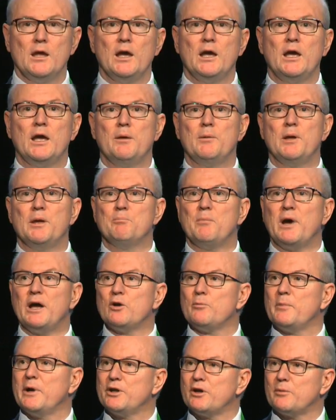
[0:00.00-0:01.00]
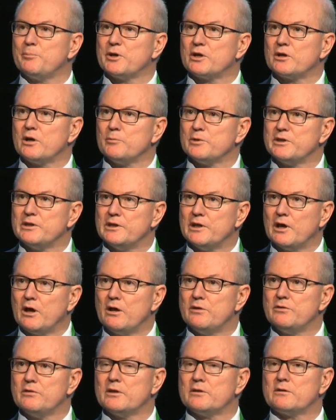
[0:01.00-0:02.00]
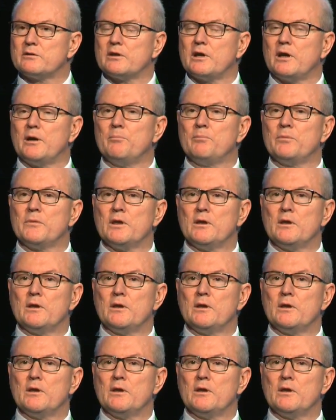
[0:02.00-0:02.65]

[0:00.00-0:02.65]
It may or may not be commonly known that